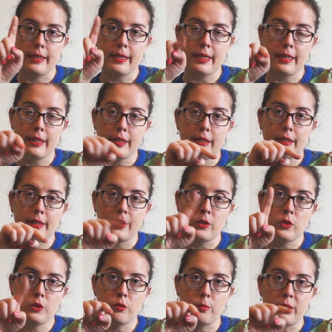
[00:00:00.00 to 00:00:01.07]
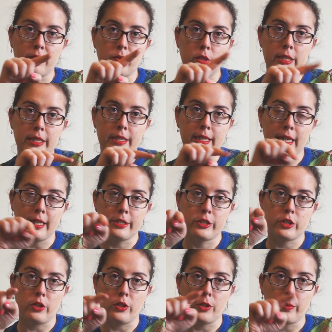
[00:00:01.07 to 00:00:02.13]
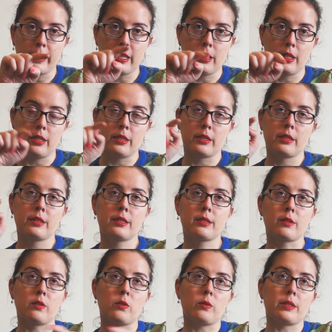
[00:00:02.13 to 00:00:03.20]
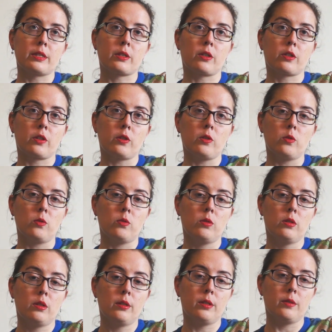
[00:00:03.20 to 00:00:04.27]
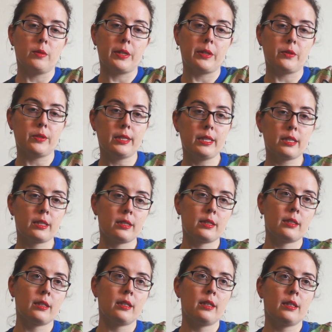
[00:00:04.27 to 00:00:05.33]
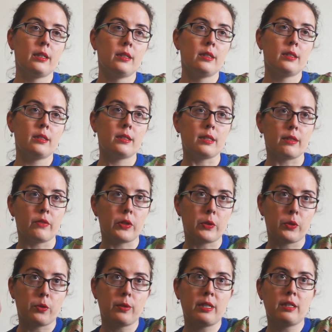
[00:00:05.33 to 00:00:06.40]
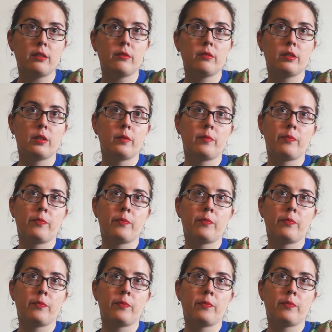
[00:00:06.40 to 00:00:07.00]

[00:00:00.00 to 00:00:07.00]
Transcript: And then those will be fully attached all the way along. So it's going to go 1 through 6, 7 through 12,